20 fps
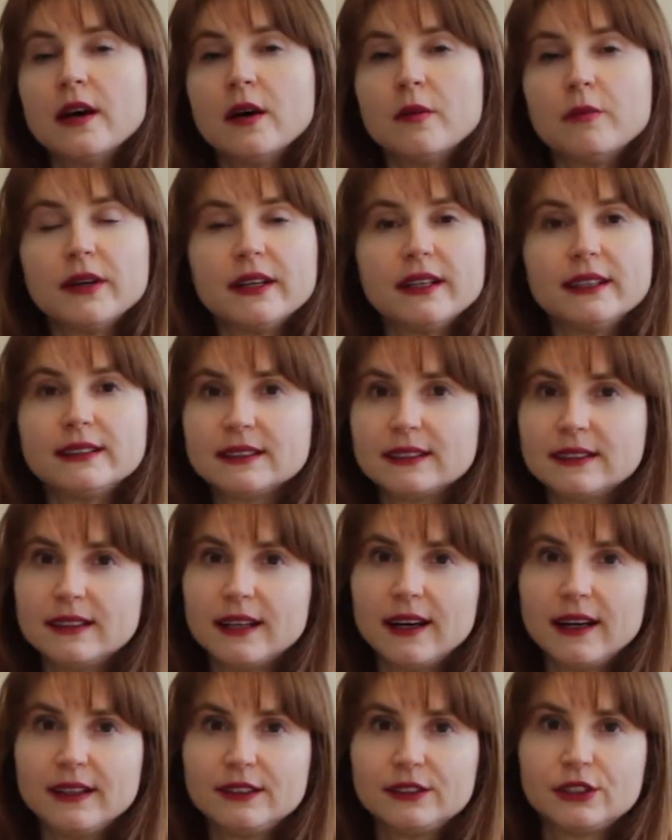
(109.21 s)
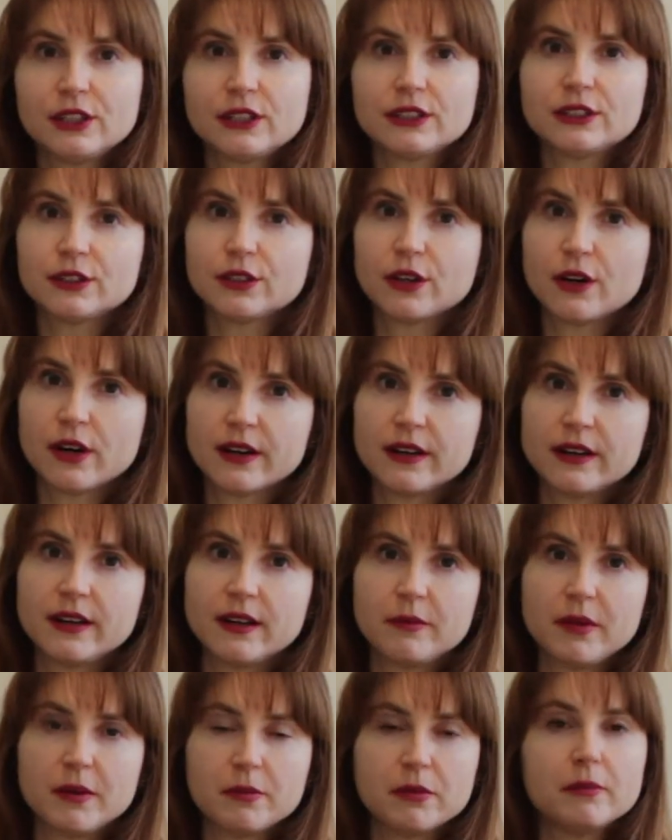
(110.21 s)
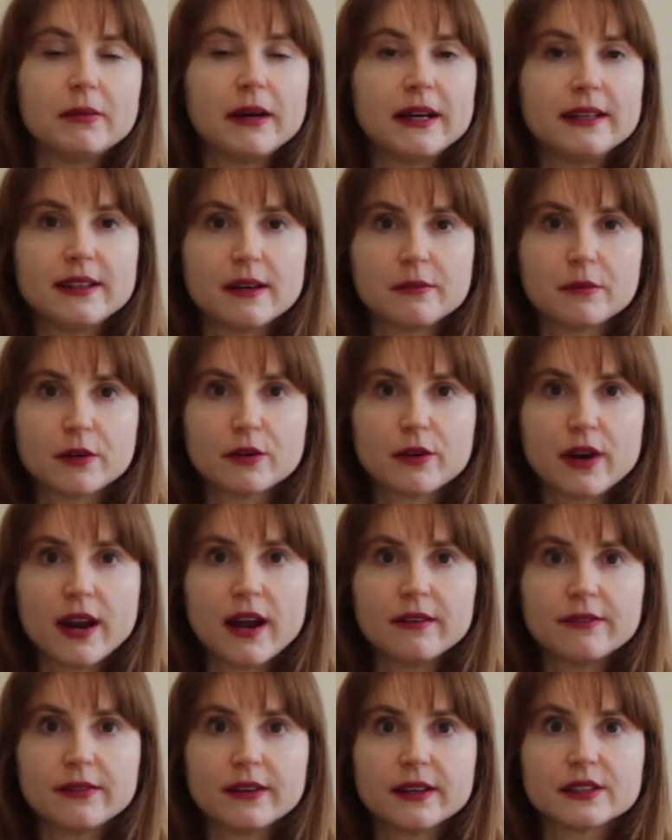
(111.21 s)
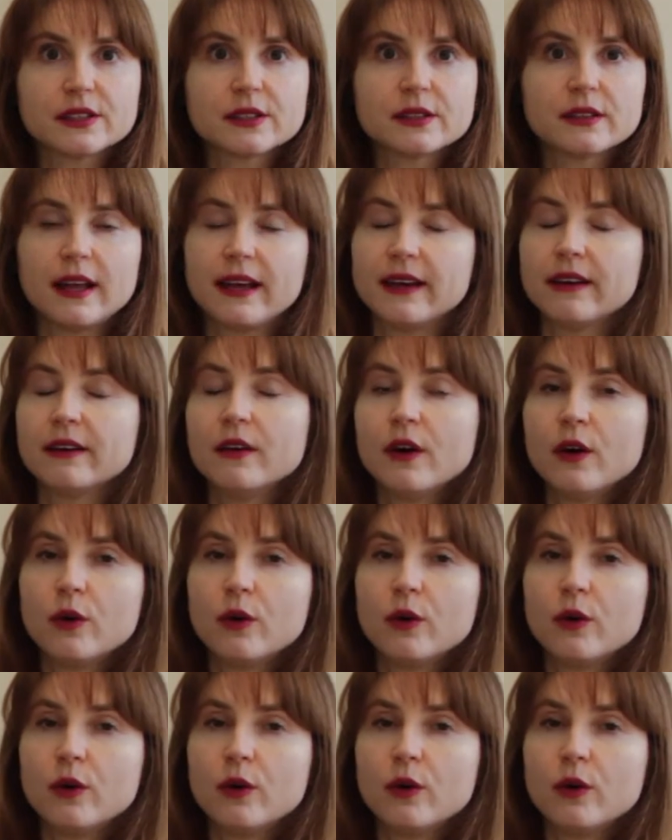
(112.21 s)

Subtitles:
But it's not just targeting people by demographics like